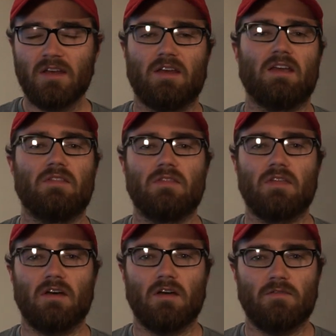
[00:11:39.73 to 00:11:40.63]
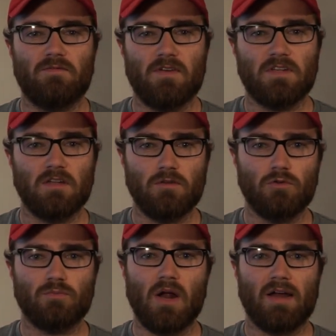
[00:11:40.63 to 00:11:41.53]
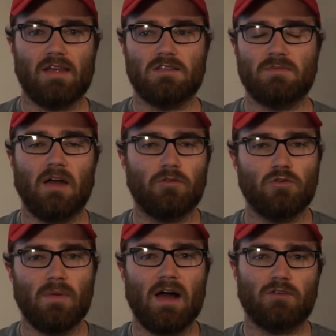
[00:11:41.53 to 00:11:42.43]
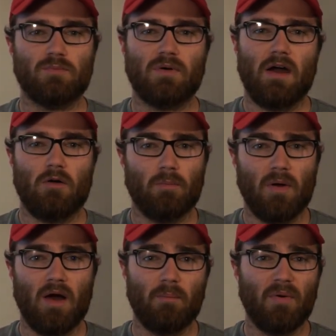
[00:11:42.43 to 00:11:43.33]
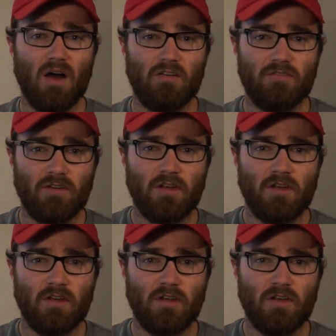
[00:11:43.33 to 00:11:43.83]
and the 15 tooth sprocket is about 2 miles per hour above.